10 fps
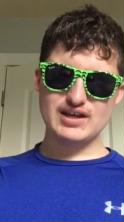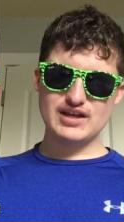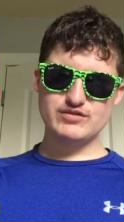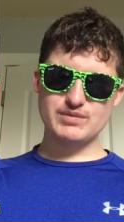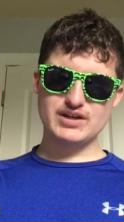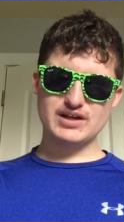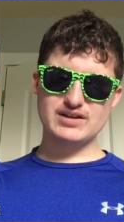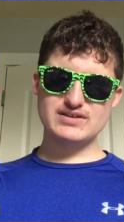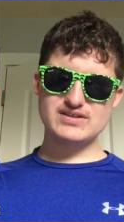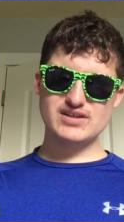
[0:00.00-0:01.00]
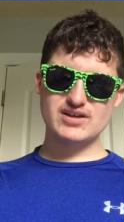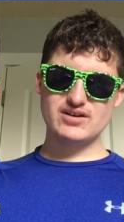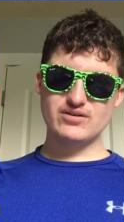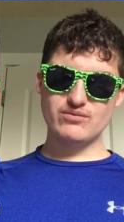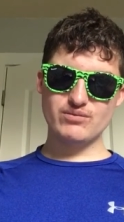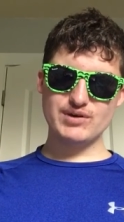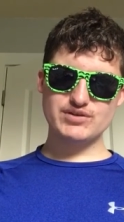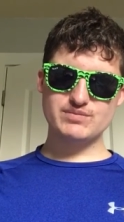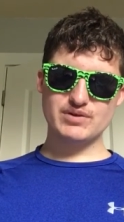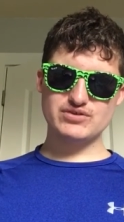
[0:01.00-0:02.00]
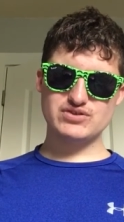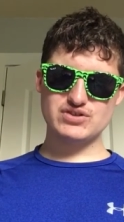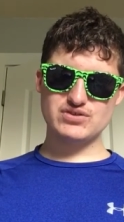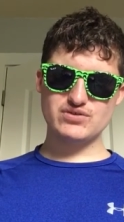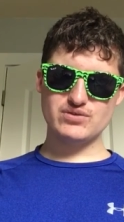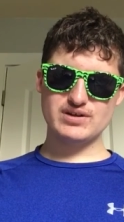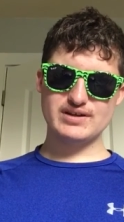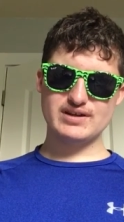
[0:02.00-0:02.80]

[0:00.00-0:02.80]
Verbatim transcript: is because we were supposed to